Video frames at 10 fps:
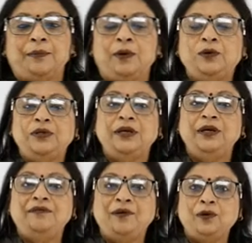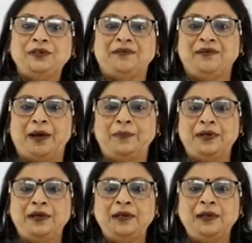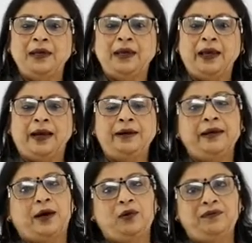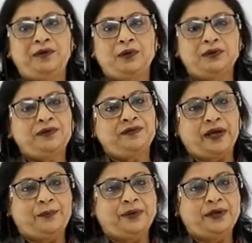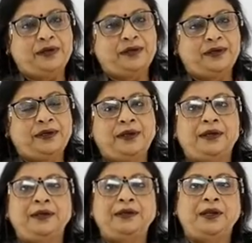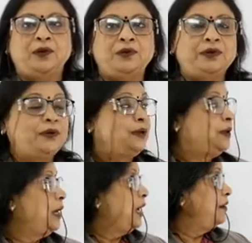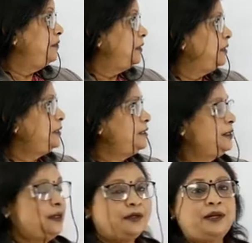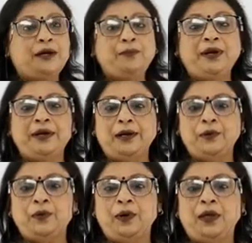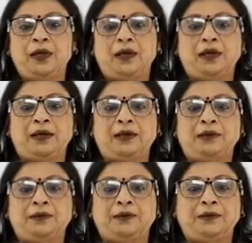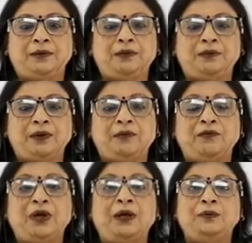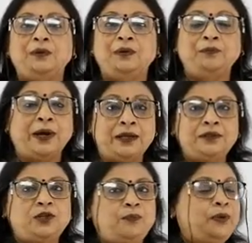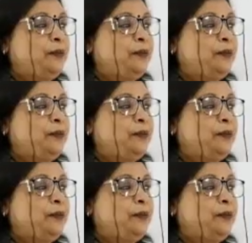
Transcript: about inflows of capital and outflows of capital. Now, after this, let me tell you, uh, uh, balance of